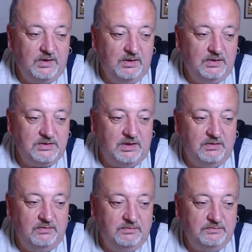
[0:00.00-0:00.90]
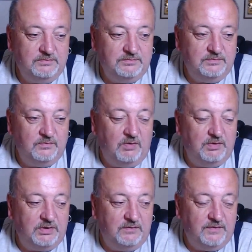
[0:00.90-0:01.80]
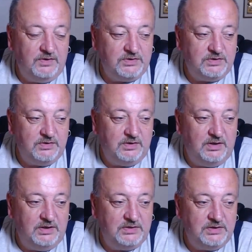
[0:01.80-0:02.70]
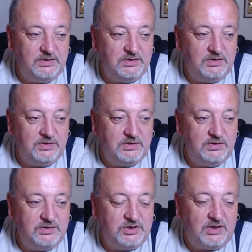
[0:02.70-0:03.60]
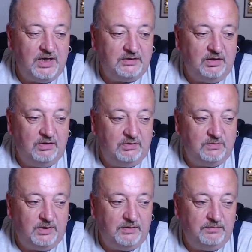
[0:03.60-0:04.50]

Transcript: So what we'll do first is check out the hardware.